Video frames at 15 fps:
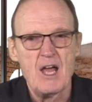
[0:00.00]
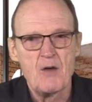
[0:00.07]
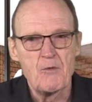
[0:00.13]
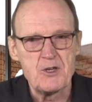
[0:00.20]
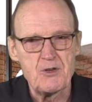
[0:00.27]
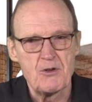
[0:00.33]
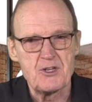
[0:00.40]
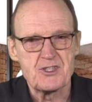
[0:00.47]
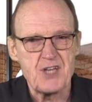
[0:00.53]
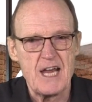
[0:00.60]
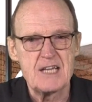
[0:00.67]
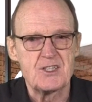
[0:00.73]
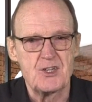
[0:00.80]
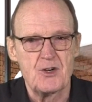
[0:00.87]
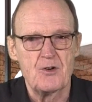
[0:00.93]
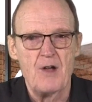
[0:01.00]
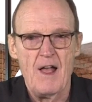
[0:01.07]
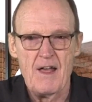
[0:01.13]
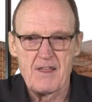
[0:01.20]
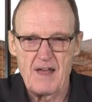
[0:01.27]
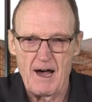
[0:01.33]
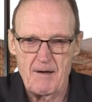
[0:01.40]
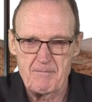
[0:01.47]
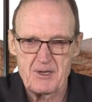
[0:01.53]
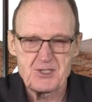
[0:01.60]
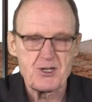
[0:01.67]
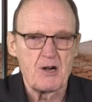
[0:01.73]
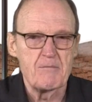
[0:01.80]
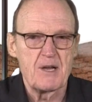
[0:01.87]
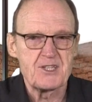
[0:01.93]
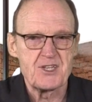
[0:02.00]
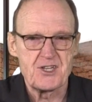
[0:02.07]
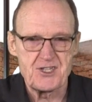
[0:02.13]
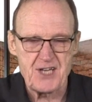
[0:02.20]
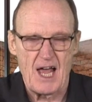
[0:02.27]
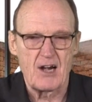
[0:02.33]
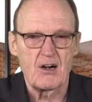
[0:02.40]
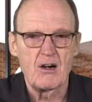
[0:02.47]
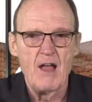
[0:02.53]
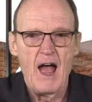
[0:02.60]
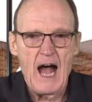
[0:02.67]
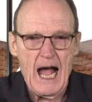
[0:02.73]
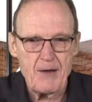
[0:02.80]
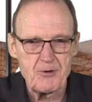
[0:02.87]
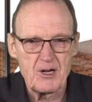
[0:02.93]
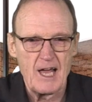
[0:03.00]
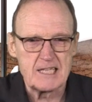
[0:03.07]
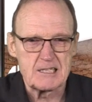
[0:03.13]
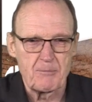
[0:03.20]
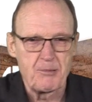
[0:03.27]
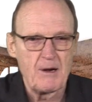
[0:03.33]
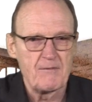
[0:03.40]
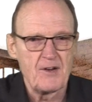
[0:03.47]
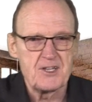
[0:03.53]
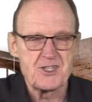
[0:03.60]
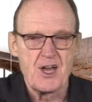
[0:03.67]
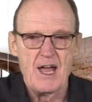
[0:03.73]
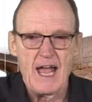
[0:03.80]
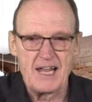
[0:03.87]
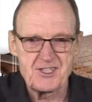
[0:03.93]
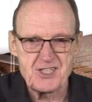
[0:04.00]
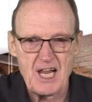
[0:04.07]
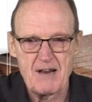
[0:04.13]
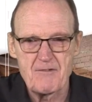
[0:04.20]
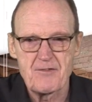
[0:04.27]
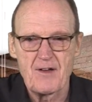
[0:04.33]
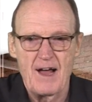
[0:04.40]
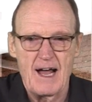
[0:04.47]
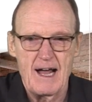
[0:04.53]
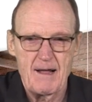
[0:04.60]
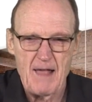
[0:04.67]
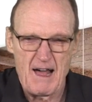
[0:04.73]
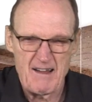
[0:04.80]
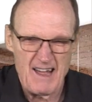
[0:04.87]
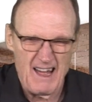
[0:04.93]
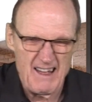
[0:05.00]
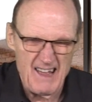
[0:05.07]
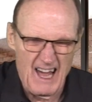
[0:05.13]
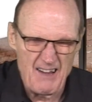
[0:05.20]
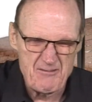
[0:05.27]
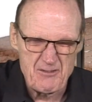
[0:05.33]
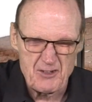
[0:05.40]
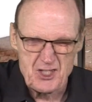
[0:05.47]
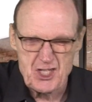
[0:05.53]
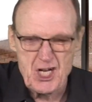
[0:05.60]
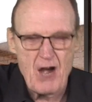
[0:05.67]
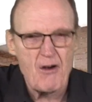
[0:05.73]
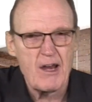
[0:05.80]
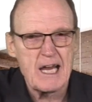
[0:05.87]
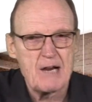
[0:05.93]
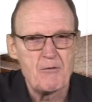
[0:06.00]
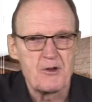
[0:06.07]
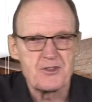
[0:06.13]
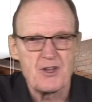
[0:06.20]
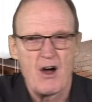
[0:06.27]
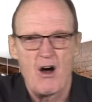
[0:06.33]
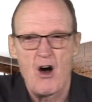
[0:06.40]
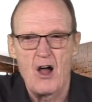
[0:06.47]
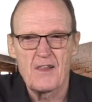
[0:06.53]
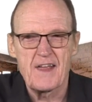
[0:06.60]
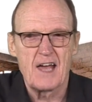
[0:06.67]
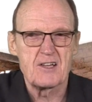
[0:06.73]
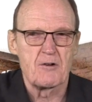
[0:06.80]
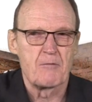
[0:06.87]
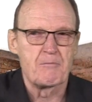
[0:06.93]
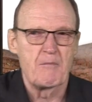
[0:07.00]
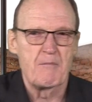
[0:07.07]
When you would say to Mr. and Mrs. Seller, I would like the privilege, instead of sharing it with all the other